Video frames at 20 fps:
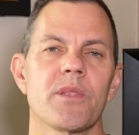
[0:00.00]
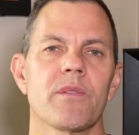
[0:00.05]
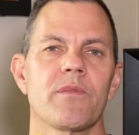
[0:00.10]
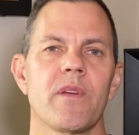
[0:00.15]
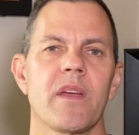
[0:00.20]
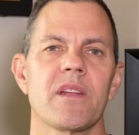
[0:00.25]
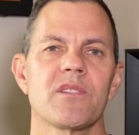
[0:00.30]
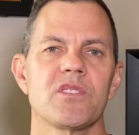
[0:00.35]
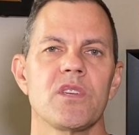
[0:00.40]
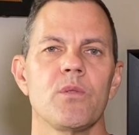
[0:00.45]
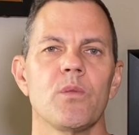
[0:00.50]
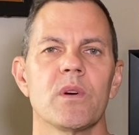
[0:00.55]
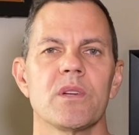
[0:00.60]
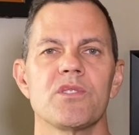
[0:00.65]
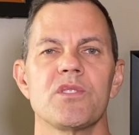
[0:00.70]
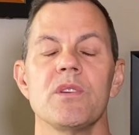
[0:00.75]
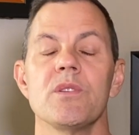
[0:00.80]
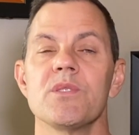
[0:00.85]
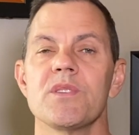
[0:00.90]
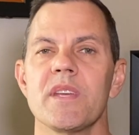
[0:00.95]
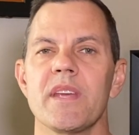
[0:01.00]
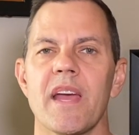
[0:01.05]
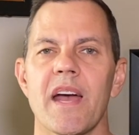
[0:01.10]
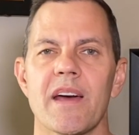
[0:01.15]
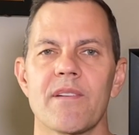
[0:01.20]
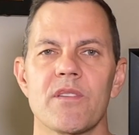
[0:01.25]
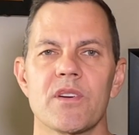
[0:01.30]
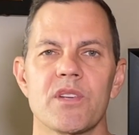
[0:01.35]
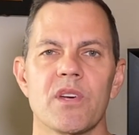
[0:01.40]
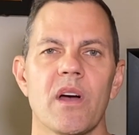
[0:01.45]
the fancy ones you see
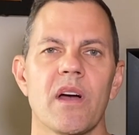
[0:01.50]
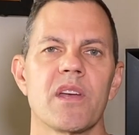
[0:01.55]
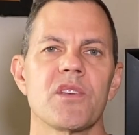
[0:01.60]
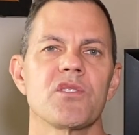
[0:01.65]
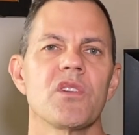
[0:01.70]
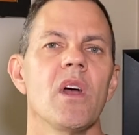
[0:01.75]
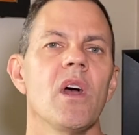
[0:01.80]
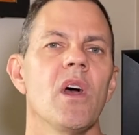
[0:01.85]
advertised